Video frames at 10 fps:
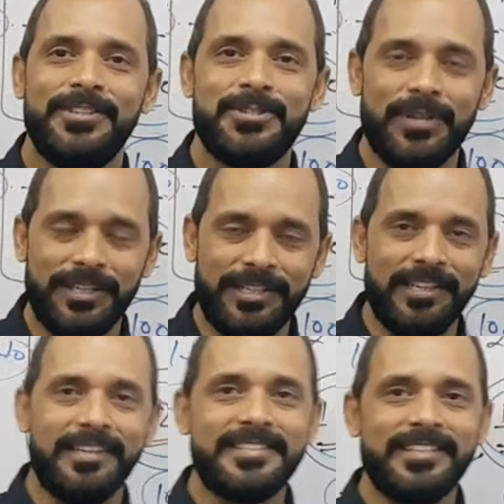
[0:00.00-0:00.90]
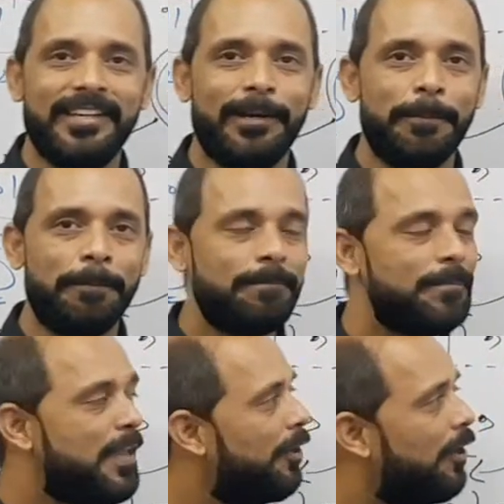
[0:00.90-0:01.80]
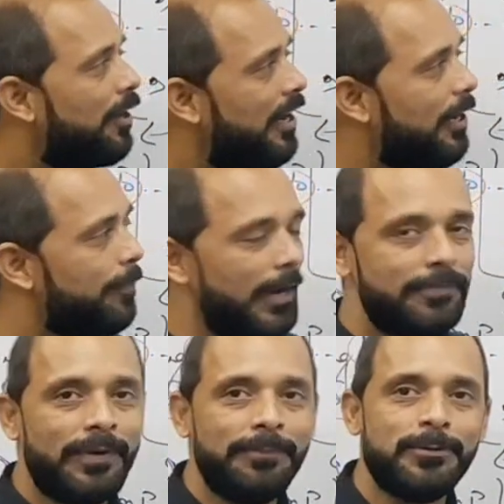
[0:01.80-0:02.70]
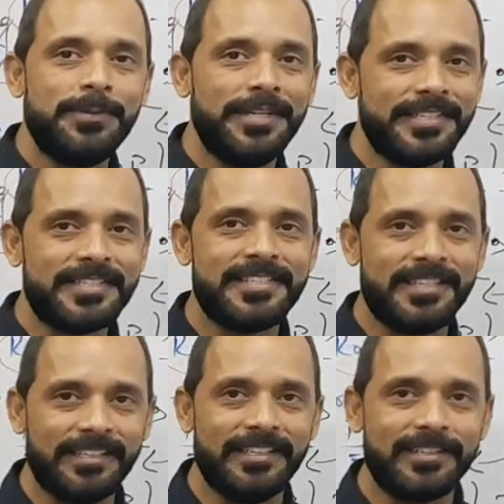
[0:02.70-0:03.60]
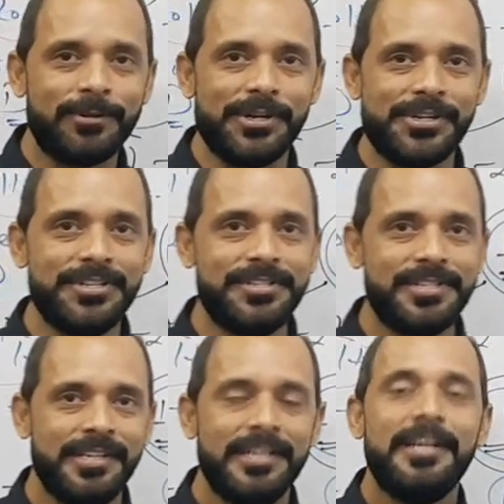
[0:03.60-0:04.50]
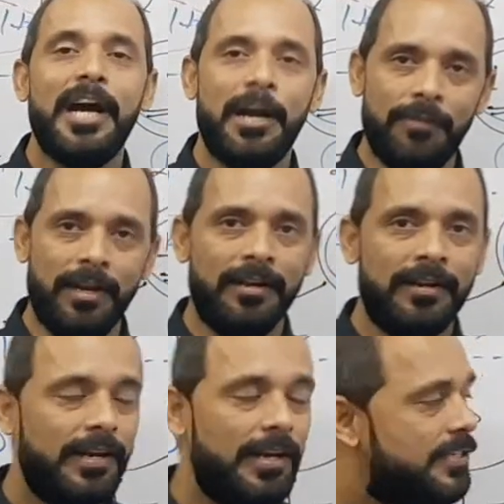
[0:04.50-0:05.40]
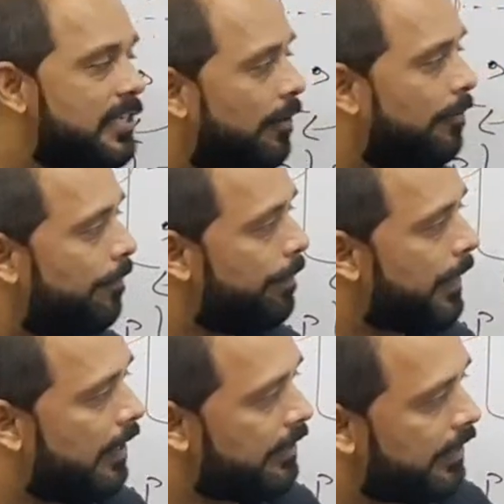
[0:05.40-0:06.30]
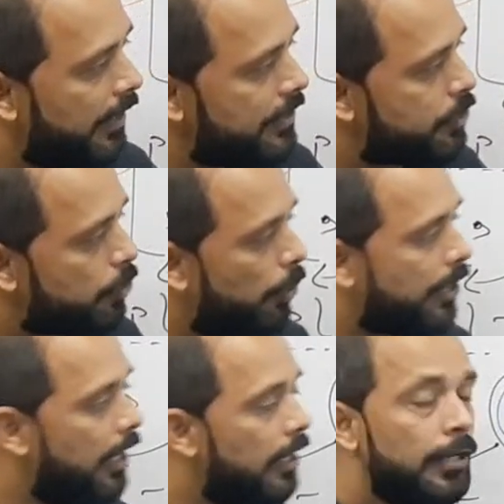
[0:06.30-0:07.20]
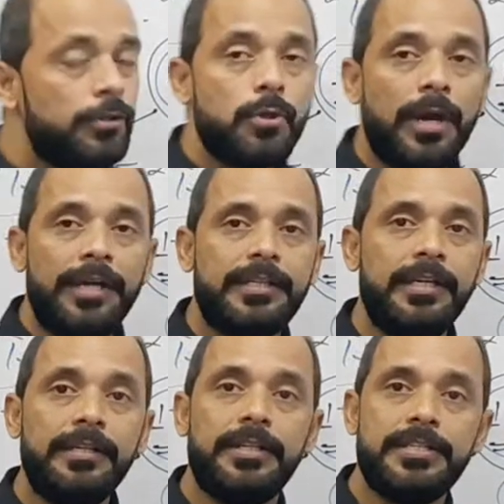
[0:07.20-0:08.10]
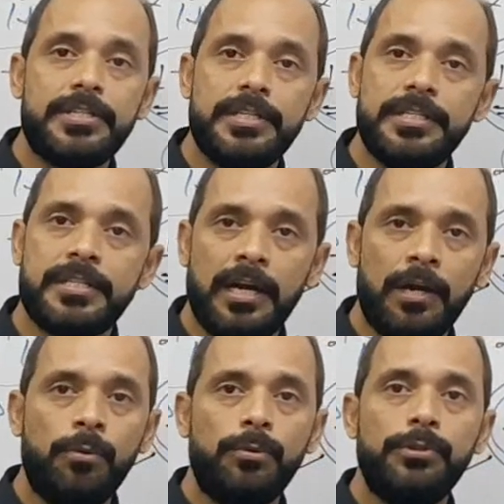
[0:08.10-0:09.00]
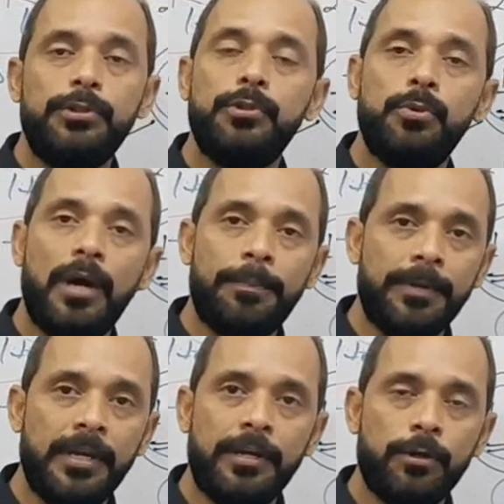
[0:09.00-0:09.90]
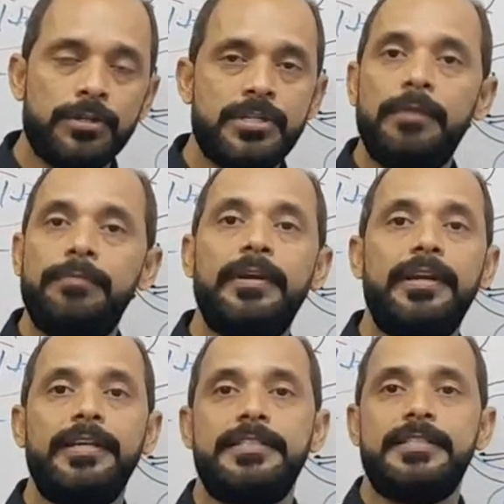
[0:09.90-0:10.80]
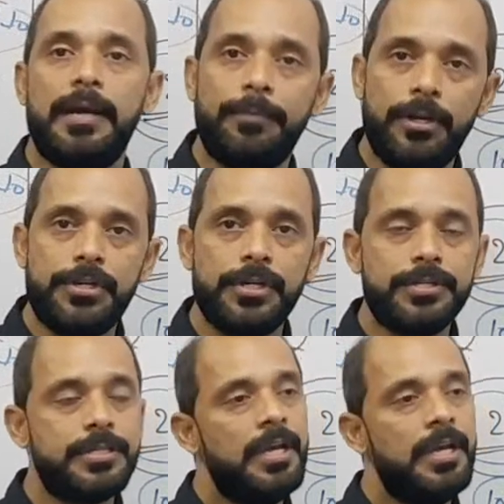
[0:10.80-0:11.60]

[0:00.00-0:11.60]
So I think it's not right platform to be discussing other questions. I will in some other days. Okay. So I think this is how you appear yourself in examinations,